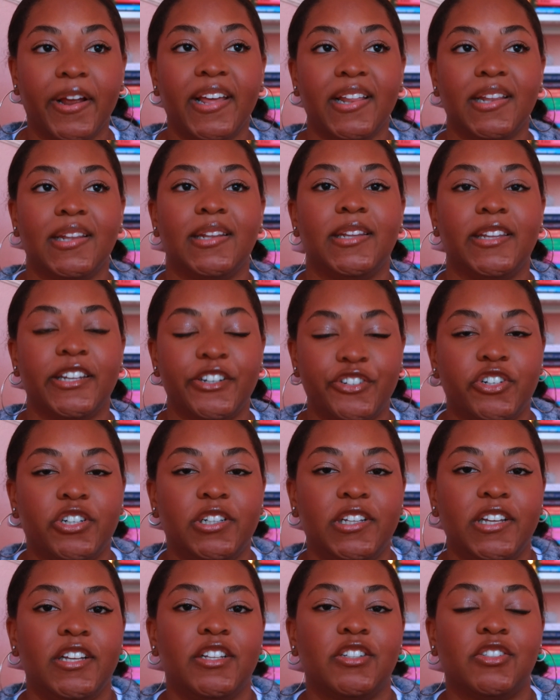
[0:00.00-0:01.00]
It
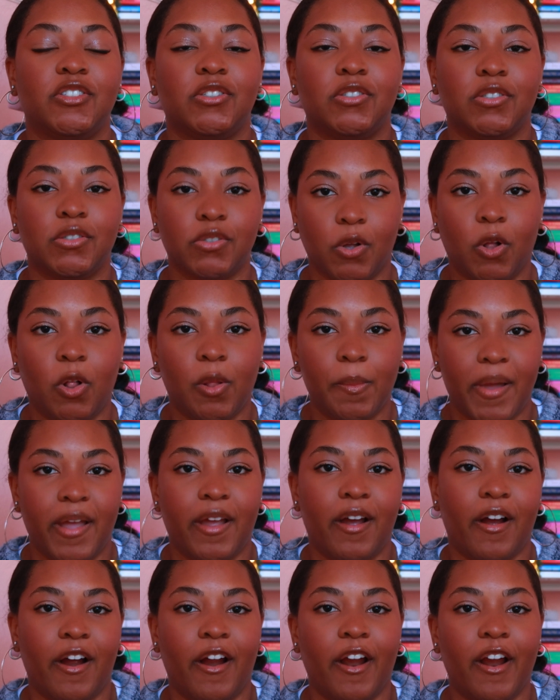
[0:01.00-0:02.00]
literally stole my
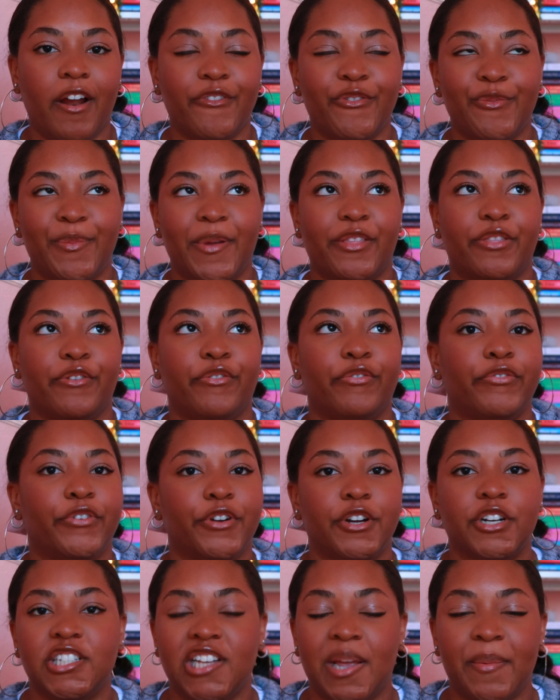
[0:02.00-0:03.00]
heart from like the
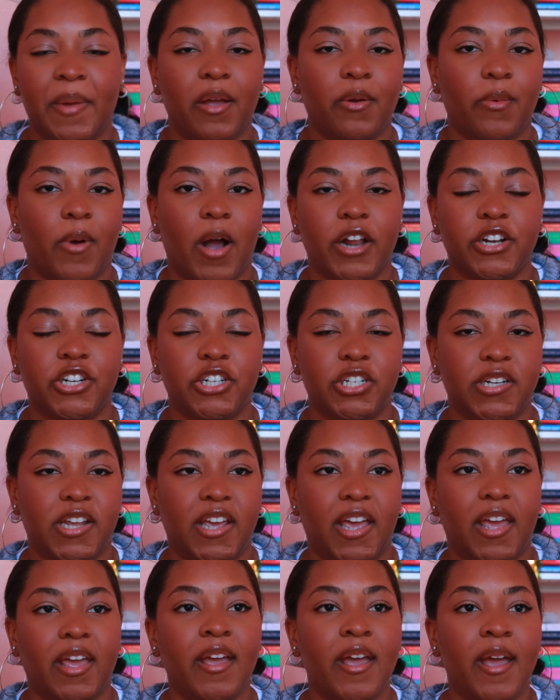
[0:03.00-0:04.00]
first time I watched
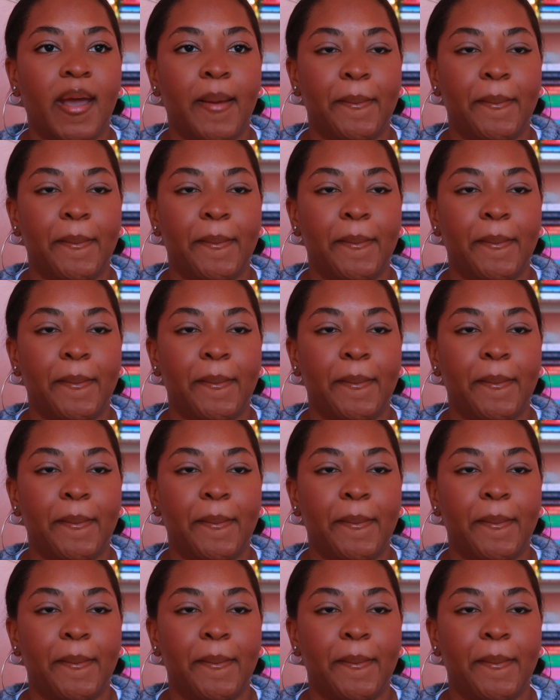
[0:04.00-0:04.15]
it,